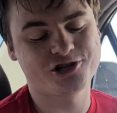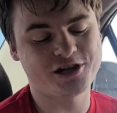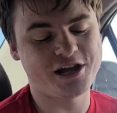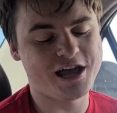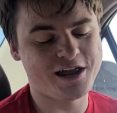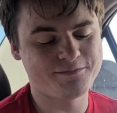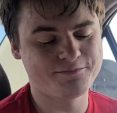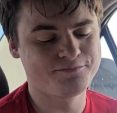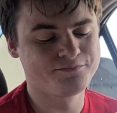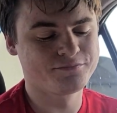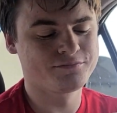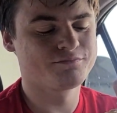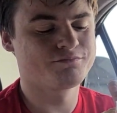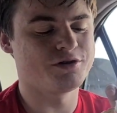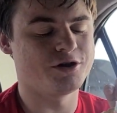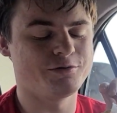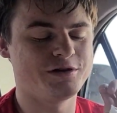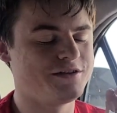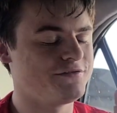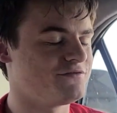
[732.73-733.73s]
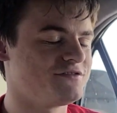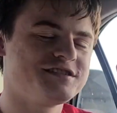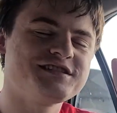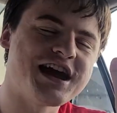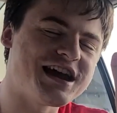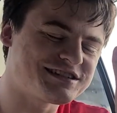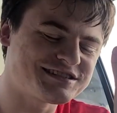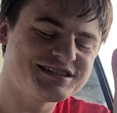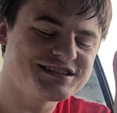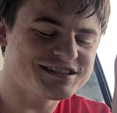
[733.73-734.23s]
again, but with
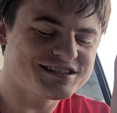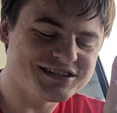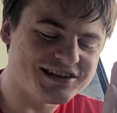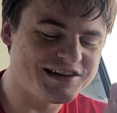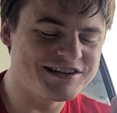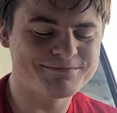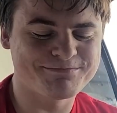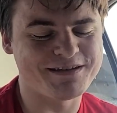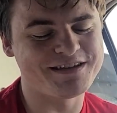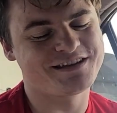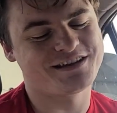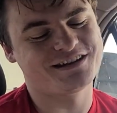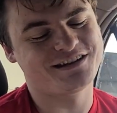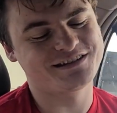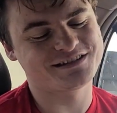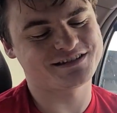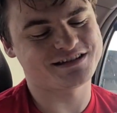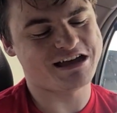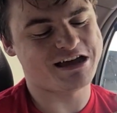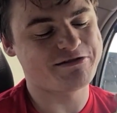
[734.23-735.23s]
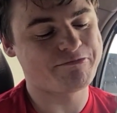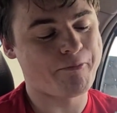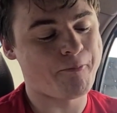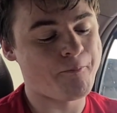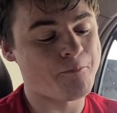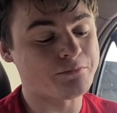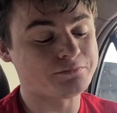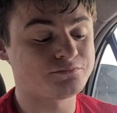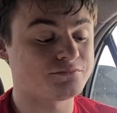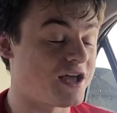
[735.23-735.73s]
Texas-sized bacon instead.
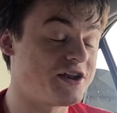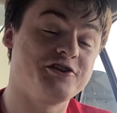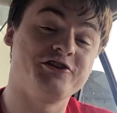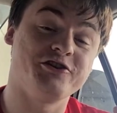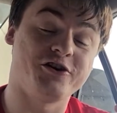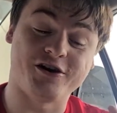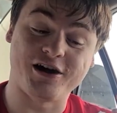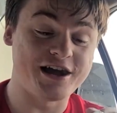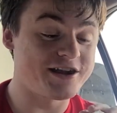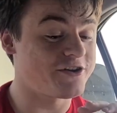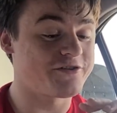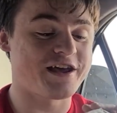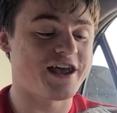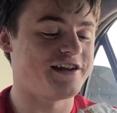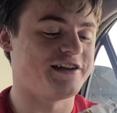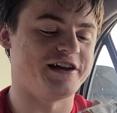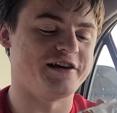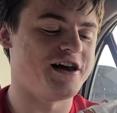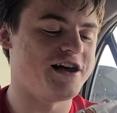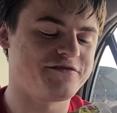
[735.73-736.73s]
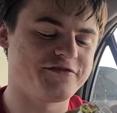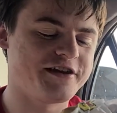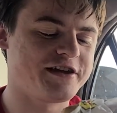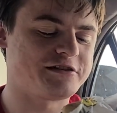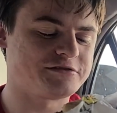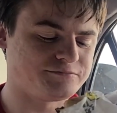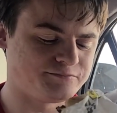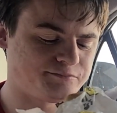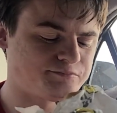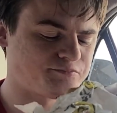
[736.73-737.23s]
And you know, I don't hate it. I think,
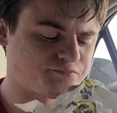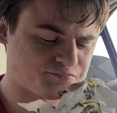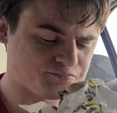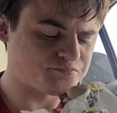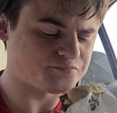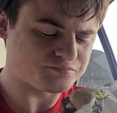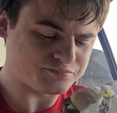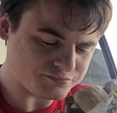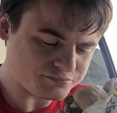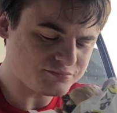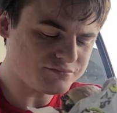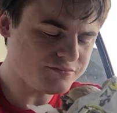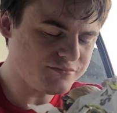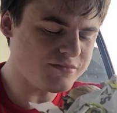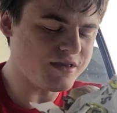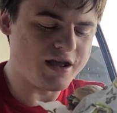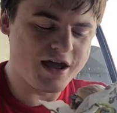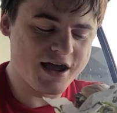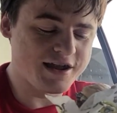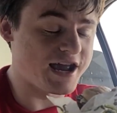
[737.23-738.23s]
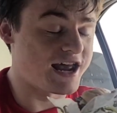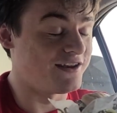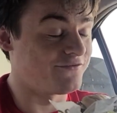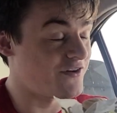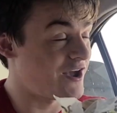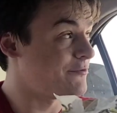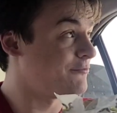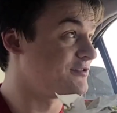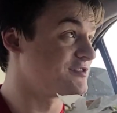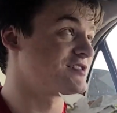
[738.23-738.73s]
again, if
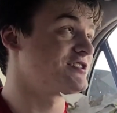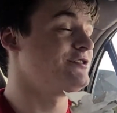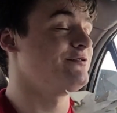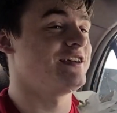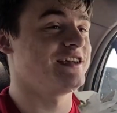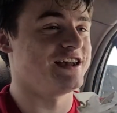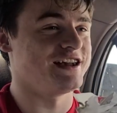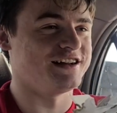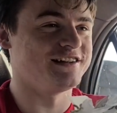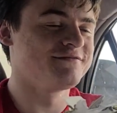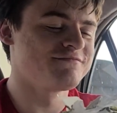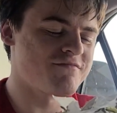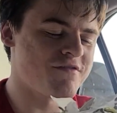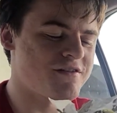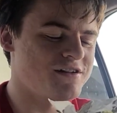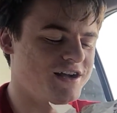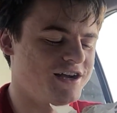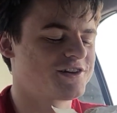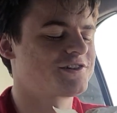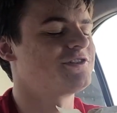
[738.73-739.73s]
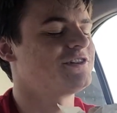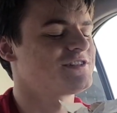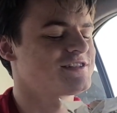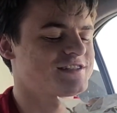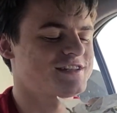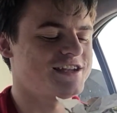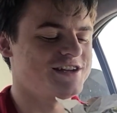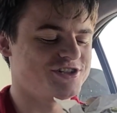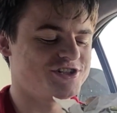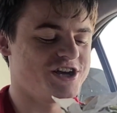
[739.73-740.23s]
I was doing a
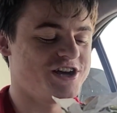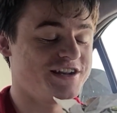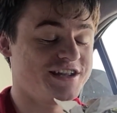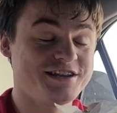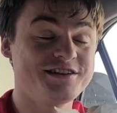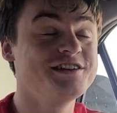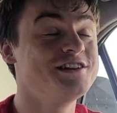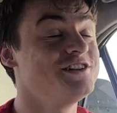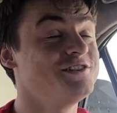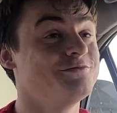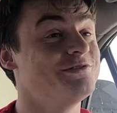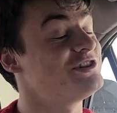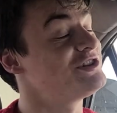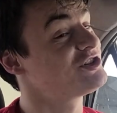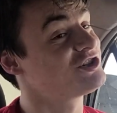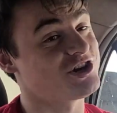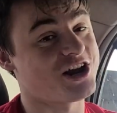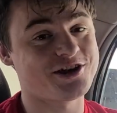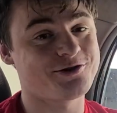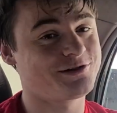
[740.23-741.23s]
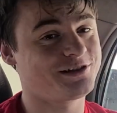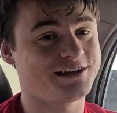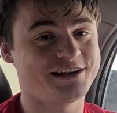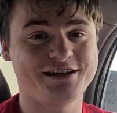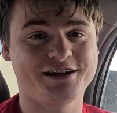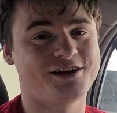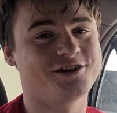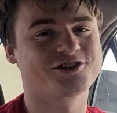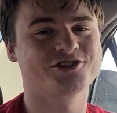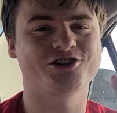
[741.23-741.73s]
cross-state journey, which
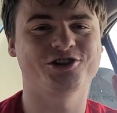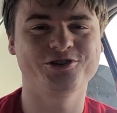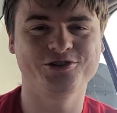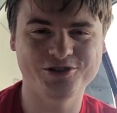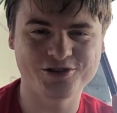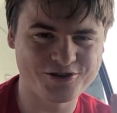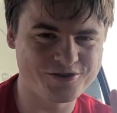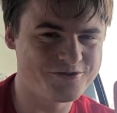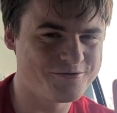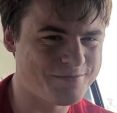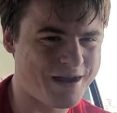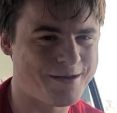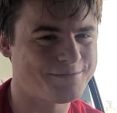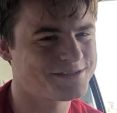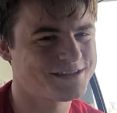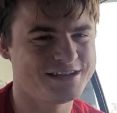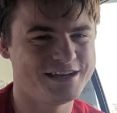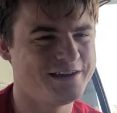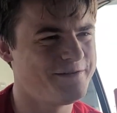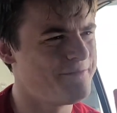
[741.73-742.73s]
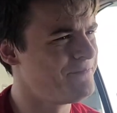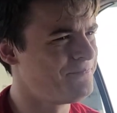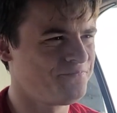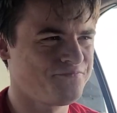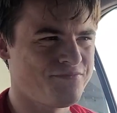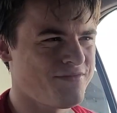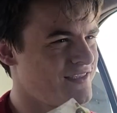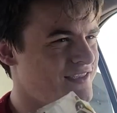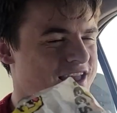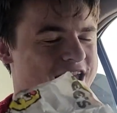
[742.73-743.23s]
genuinely, I'll show you the Google Maps here,
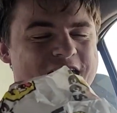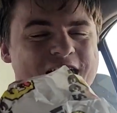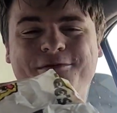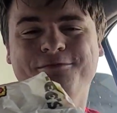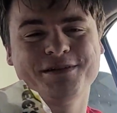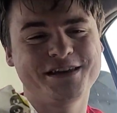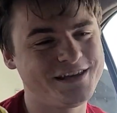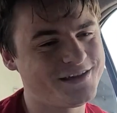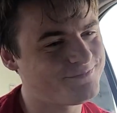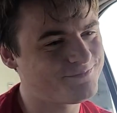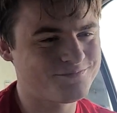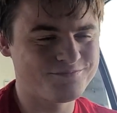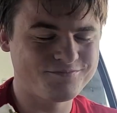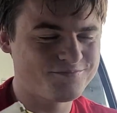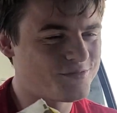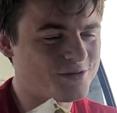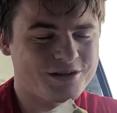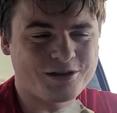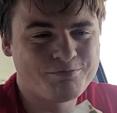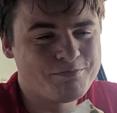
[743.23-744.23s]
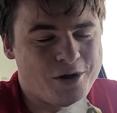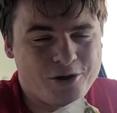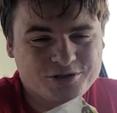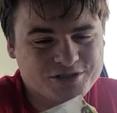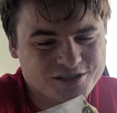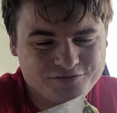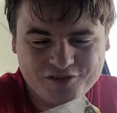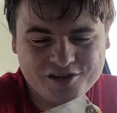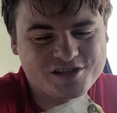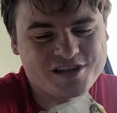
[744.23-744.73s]
can be most
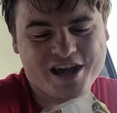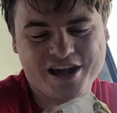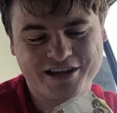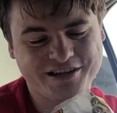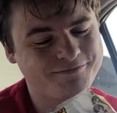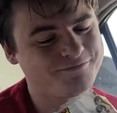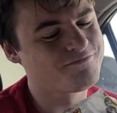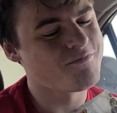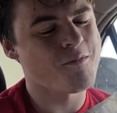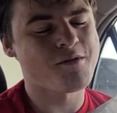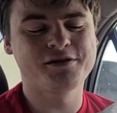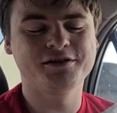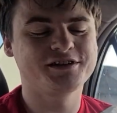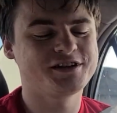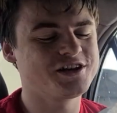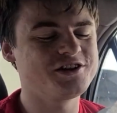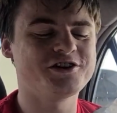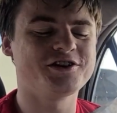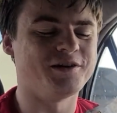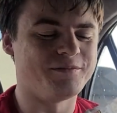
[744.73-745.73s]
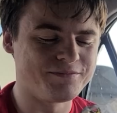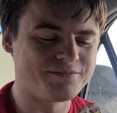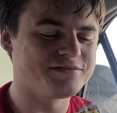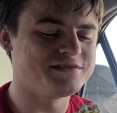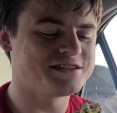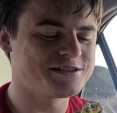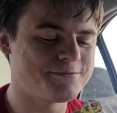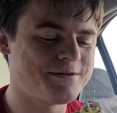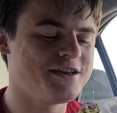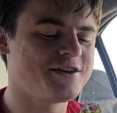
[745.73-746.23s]
of the day, you know what,
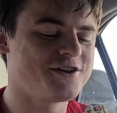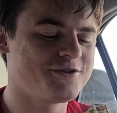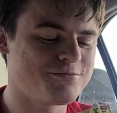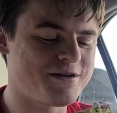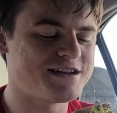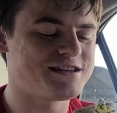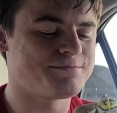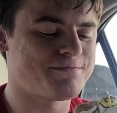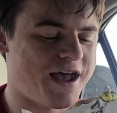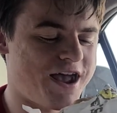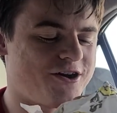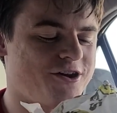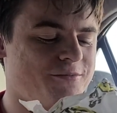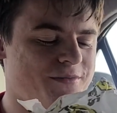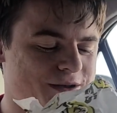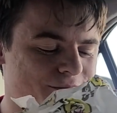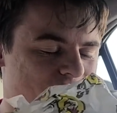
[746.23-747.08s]
this would be a good way to power my